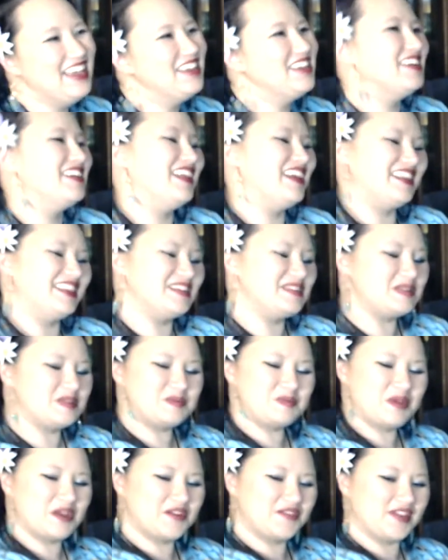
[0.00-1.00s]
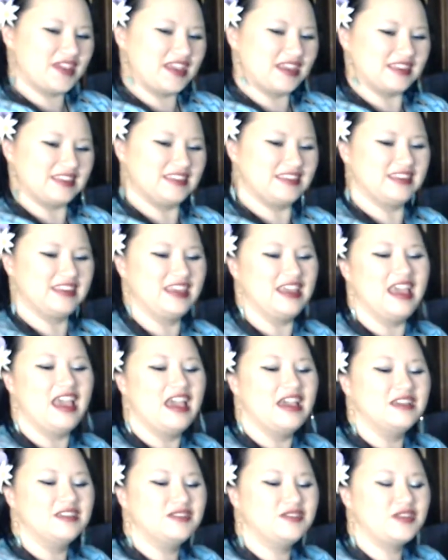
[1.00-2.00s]
Like, this is perfect.
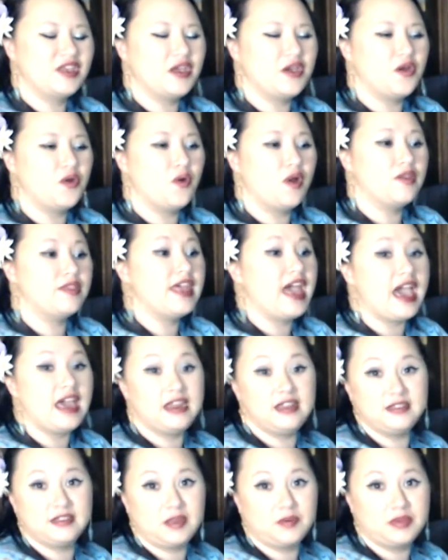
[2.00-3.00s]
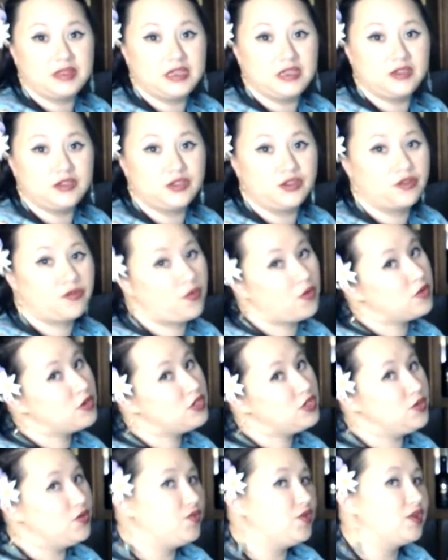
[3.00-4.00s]
So that is something to look forward
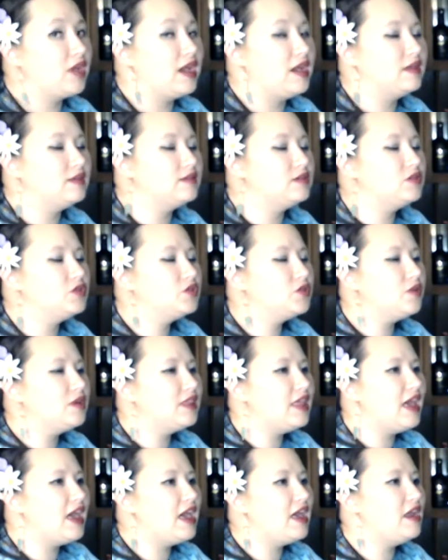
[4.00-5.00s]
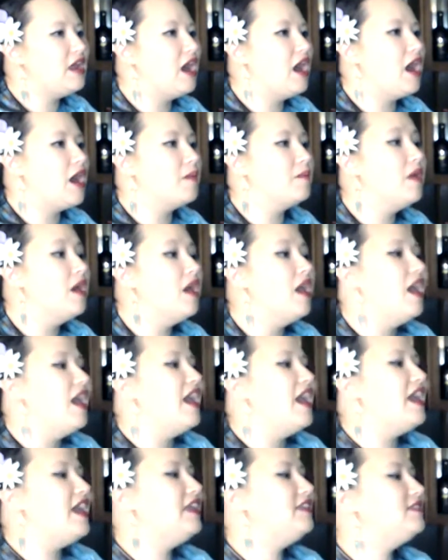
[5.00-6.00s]
to if you guys enjoy that.
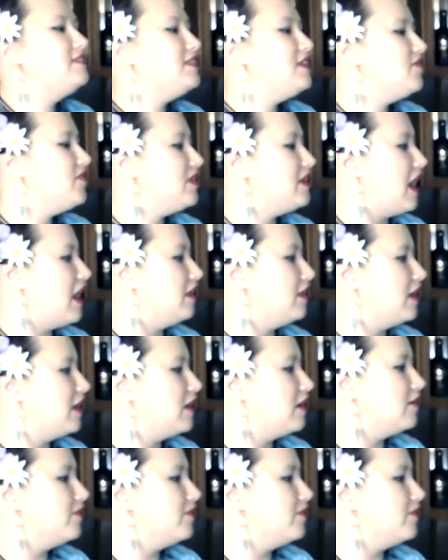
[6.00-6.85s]
It's even now, like,